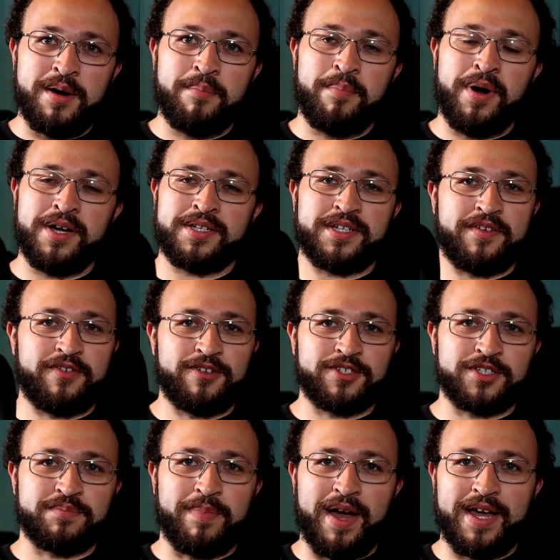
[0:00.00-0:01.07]
But if you're
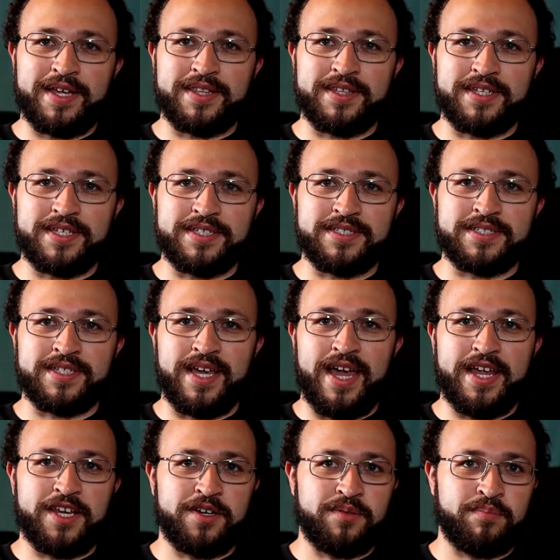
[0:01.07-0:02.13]
just buying these
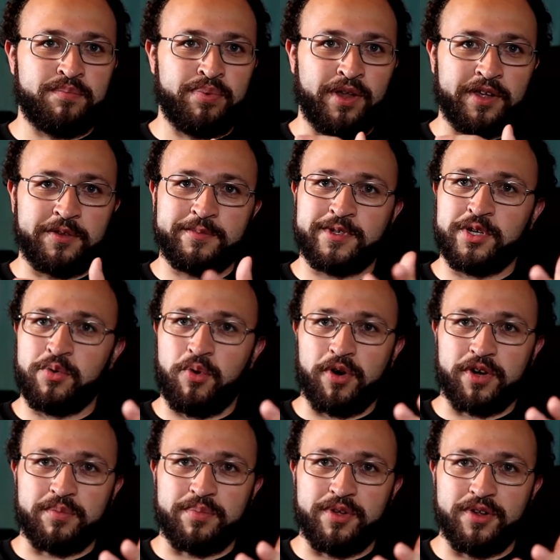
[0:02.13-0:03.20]
and you're plugging them into your
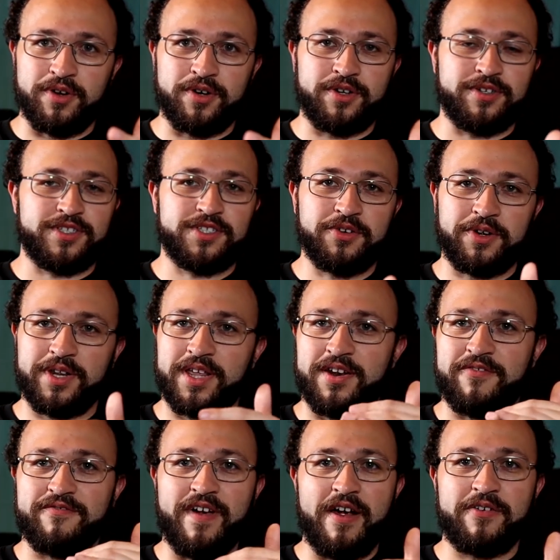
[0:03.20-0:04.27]
work computer, you're still going to get a
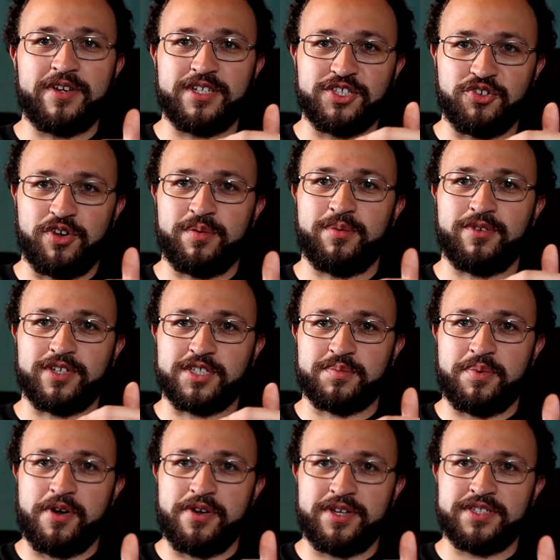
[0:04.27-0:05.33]
very enjoyable
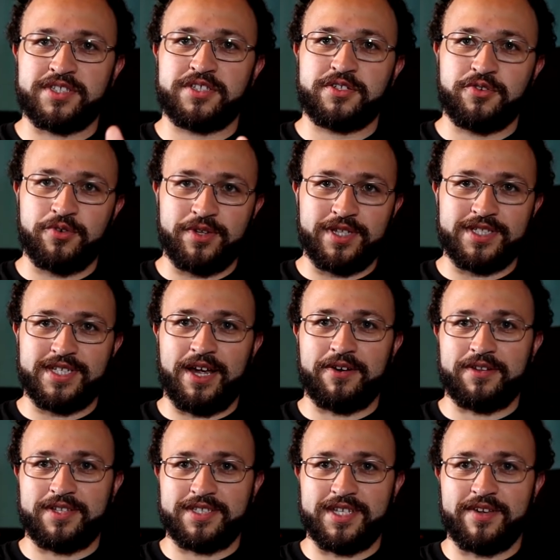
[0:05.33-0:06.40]
experience true to the sound
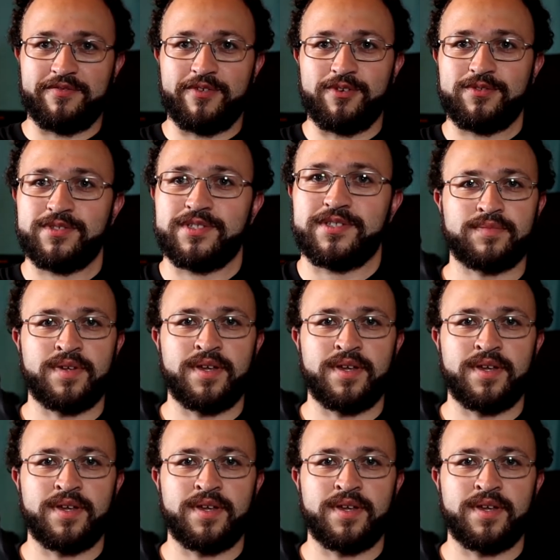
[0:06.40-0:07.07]
of these headphones.